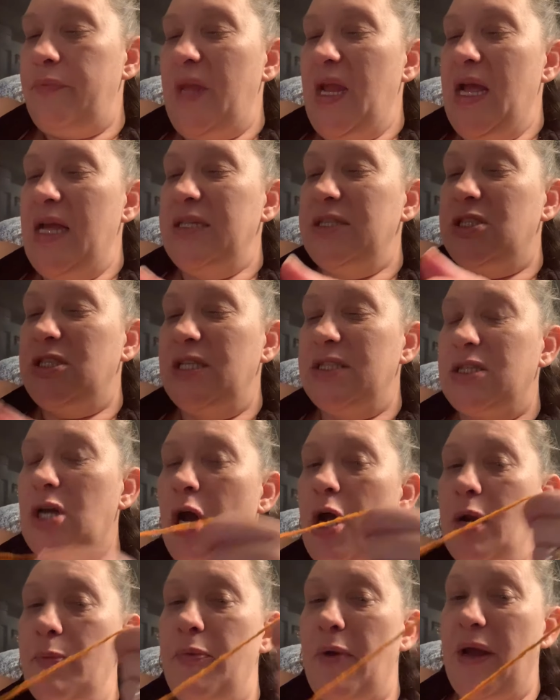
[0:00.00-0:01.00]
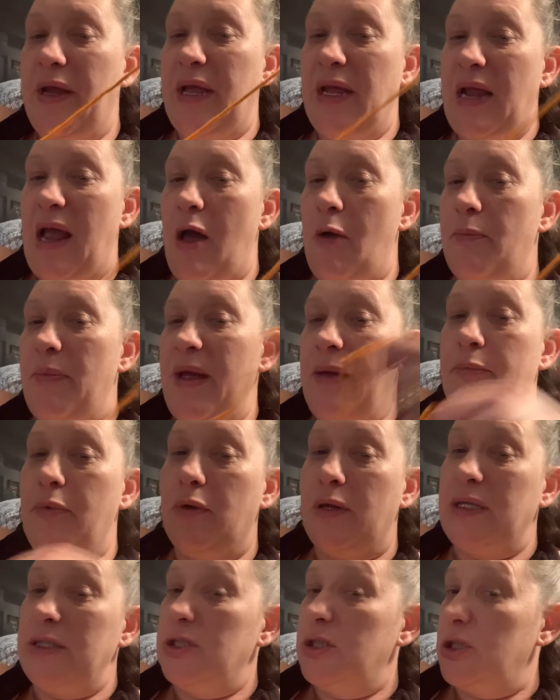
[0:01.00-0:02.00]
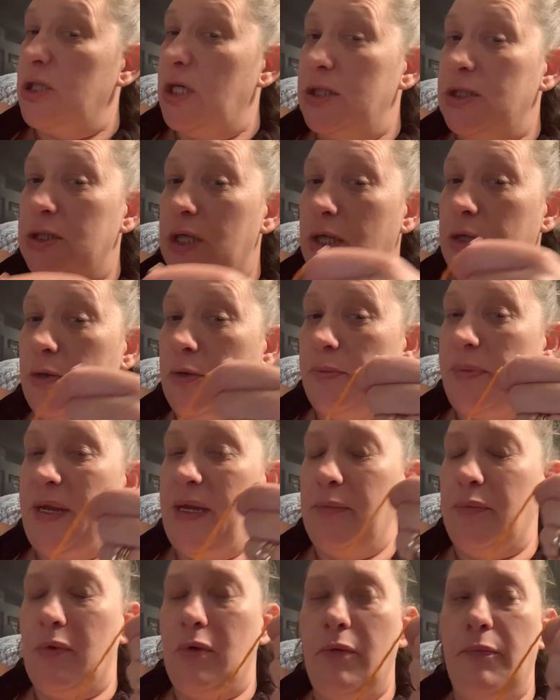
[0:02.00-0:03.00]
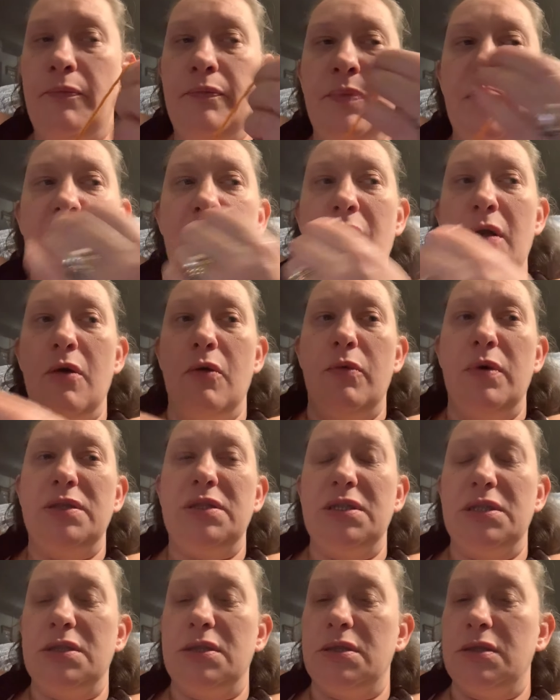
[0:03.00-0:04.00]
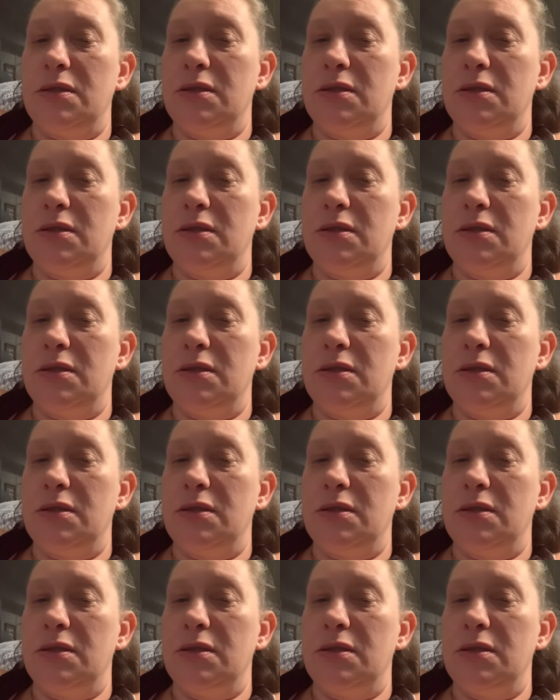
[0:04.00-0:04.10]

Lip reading: it's just heartbreaking how people can judge other people, which is,